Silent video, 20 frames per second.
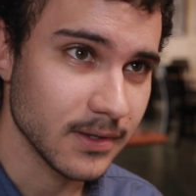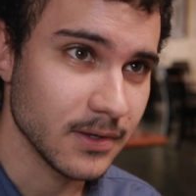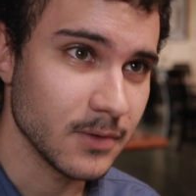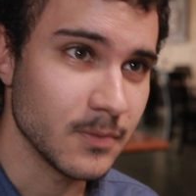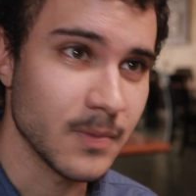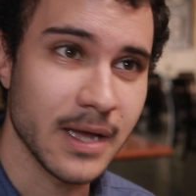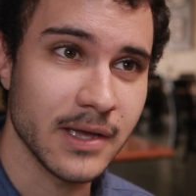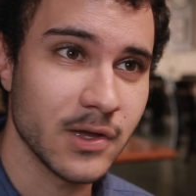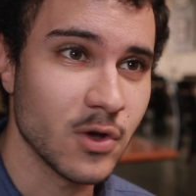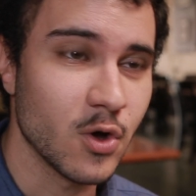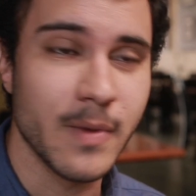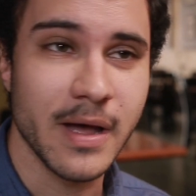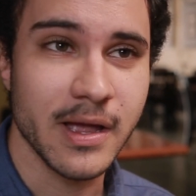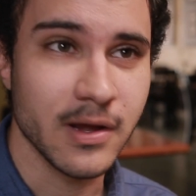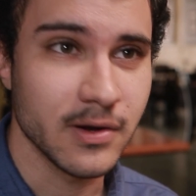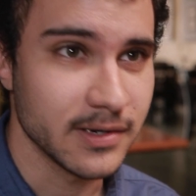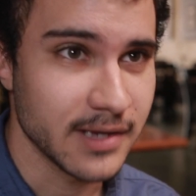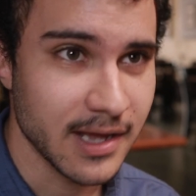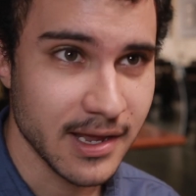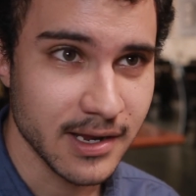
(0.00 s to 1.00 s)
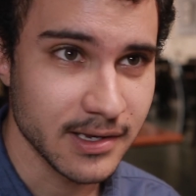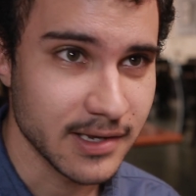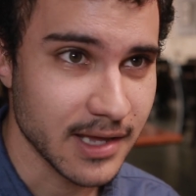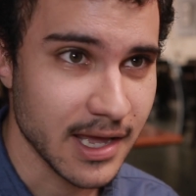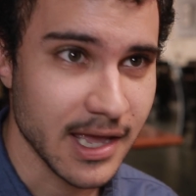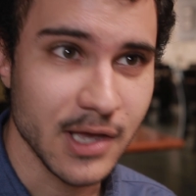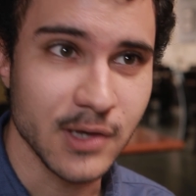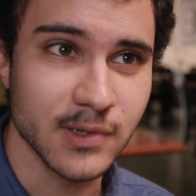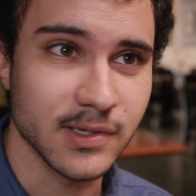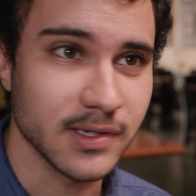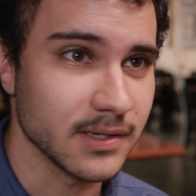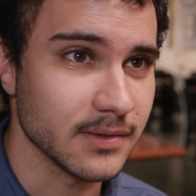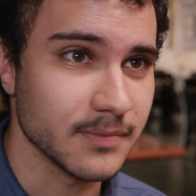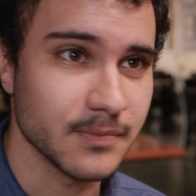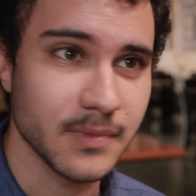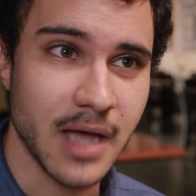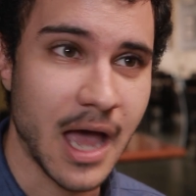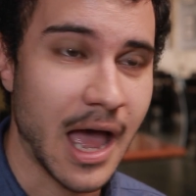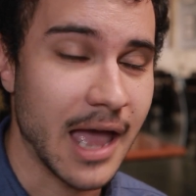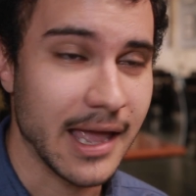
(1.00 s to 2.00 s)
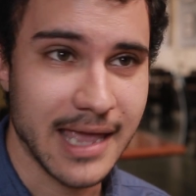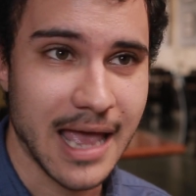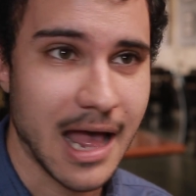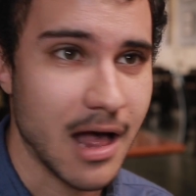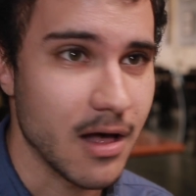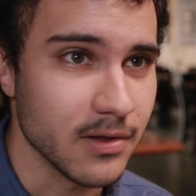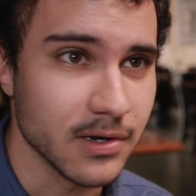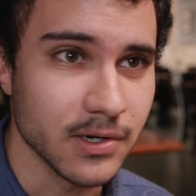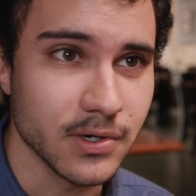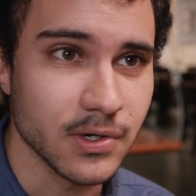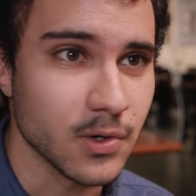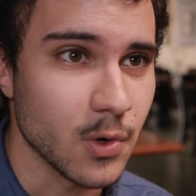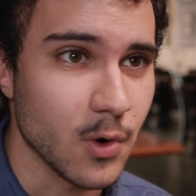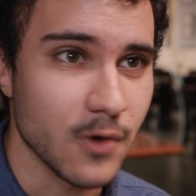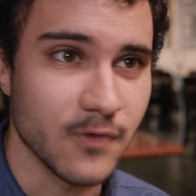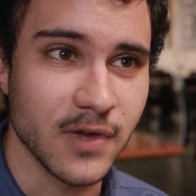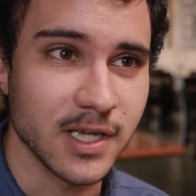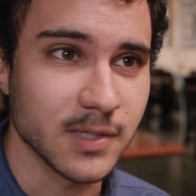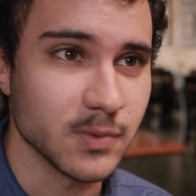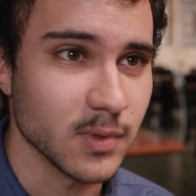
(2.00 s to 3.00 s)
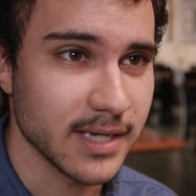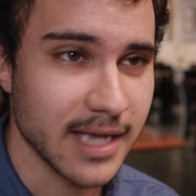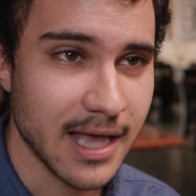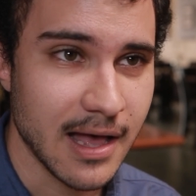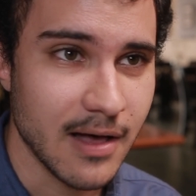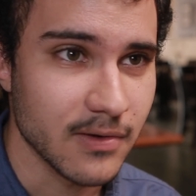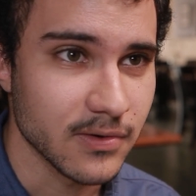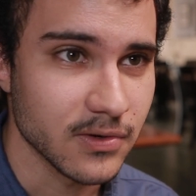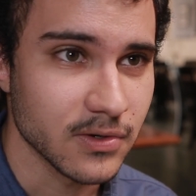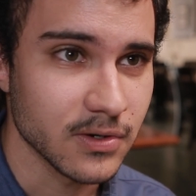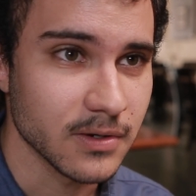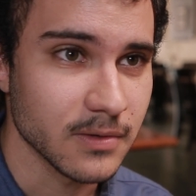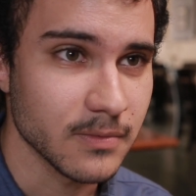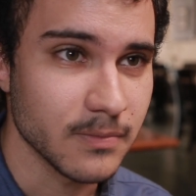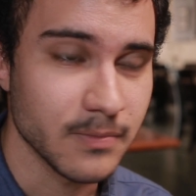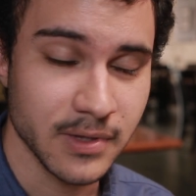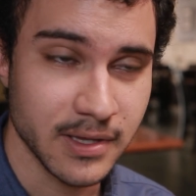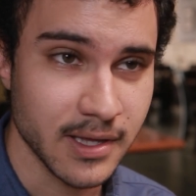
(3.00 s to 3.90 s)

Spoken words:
You might go about your day-to-day using iCalendar or Facebook Calendar,